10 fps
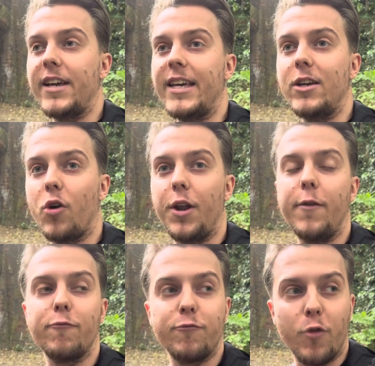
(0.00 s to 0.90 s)
he got it
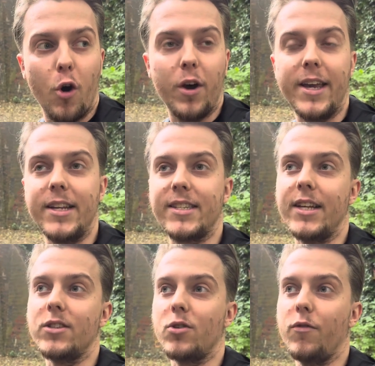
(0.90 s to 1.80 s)
wrong in a
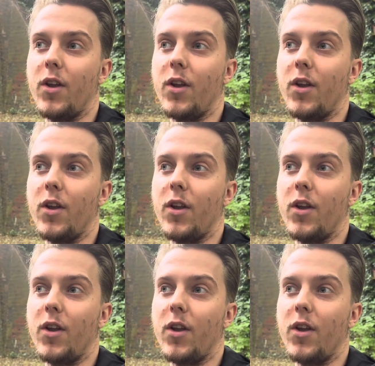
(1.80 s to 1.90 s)
sense of,